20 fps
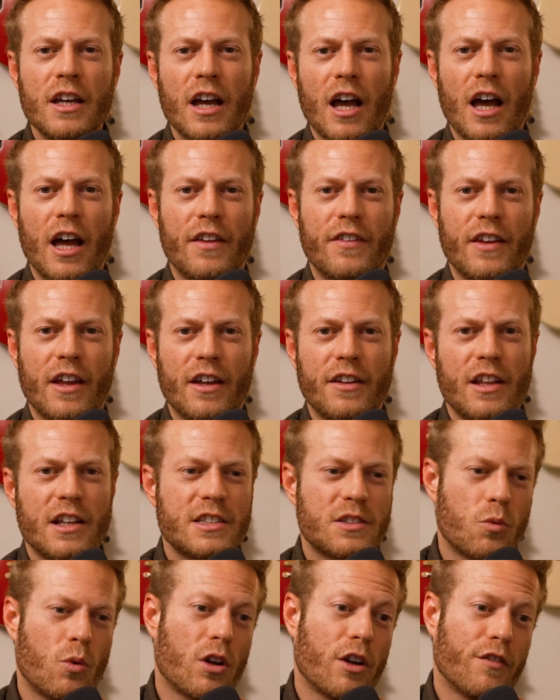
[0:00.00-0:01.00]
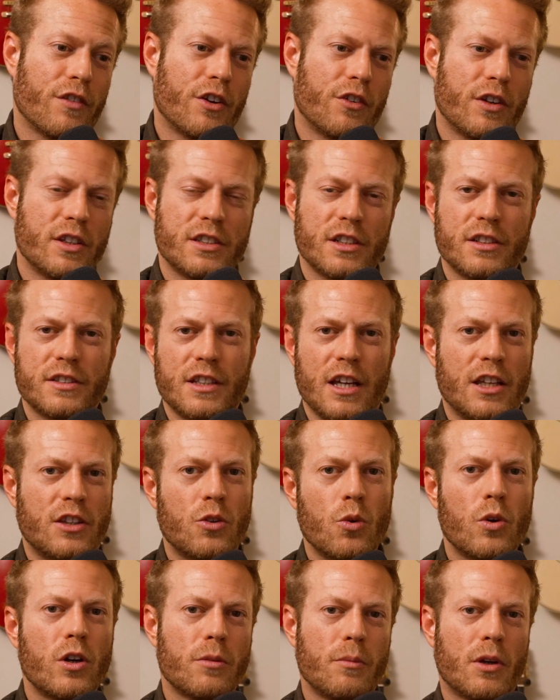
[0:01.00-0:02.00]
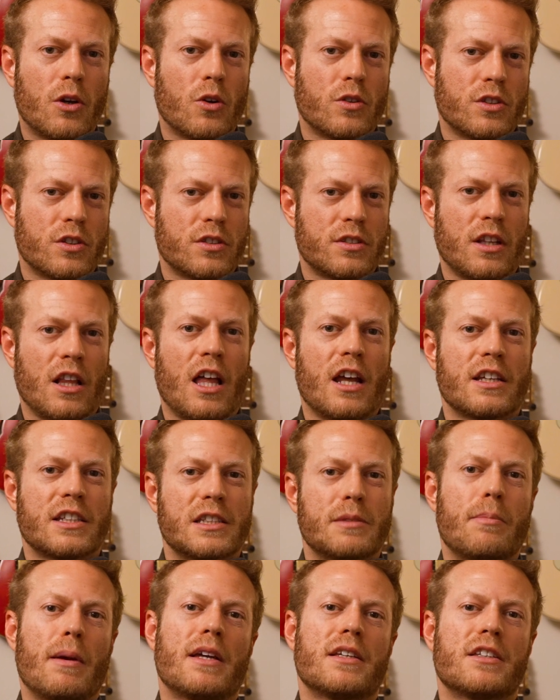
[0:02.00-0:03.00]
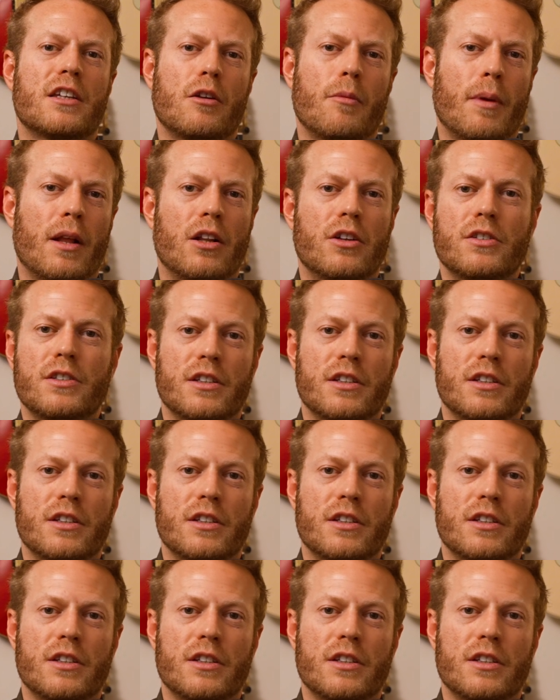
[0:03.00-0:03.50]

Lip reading: and that's one of the reasons I took it, because there's a lot of space in the melody,